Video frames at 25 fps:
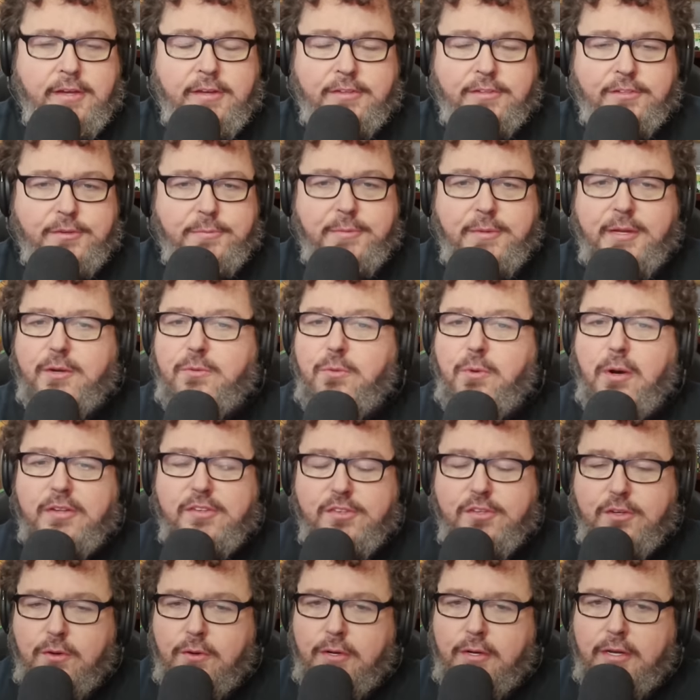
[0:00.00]
to me,
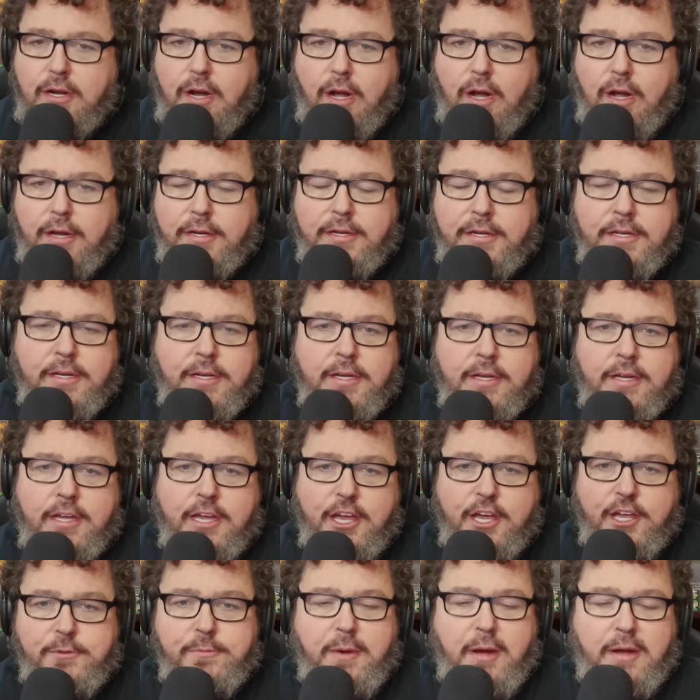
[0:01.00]
what's going on
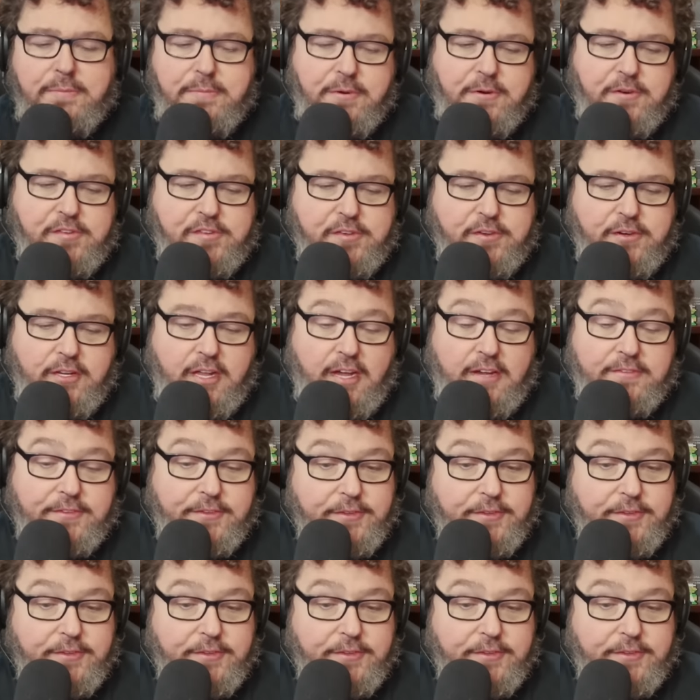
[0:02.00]
in my personal life.